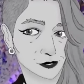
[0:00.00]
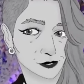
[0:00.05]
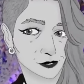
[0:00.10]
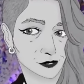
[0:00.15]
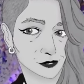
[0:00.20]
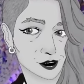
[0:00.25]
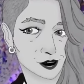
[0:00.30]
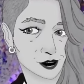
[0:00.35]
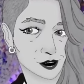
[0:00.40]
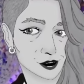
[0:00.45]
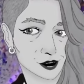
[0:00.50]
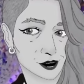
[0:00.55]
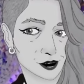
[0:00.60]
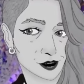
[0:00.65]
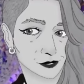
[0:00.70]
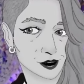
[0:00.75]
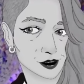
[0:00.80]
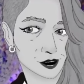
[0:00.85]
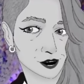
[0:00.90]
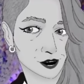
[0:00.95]
me just
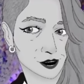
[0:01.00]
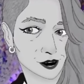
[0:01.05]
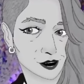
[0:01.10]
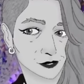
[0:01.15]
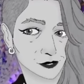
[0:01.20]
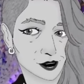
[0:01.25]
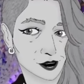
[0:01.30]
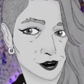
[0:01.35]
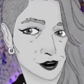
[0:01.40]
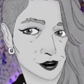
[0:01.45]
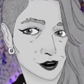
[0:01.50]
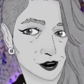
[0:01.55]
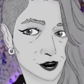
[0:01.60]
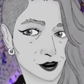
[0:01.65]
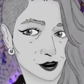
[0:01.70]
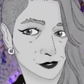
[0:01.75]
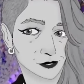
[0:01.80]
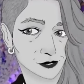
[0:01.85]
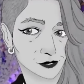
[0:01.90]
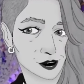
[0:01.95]
learning how to crochet
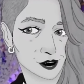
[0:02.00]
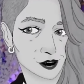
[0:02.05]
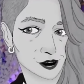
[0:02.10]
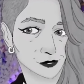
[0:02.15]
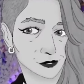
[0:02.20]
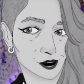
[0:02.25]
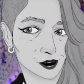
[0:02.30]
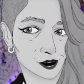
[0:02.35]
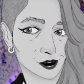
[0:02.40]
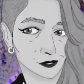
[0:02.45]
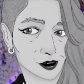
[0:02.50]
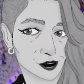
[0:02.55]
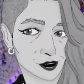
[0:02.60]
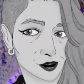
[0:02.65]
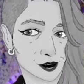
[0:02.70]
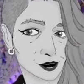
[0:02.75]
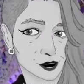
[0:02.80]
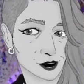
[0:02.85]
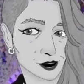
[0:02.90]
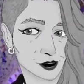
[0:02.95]
and, you know, putting
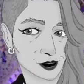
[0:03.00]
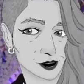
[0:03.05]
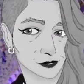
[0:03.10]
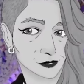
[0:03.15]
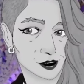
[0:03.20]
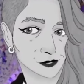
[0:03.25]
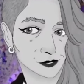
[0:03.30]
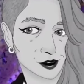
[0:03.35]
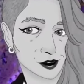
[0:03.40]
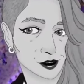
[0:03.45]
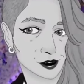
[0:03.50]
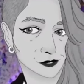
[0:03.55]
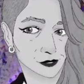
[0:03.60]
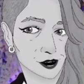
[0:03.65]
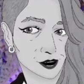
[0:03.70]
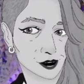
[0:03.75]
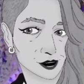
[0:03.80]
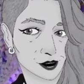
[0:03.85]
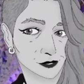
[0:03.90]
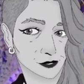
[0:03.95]
too many stitches
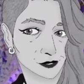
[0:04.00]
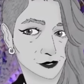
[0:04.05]
in.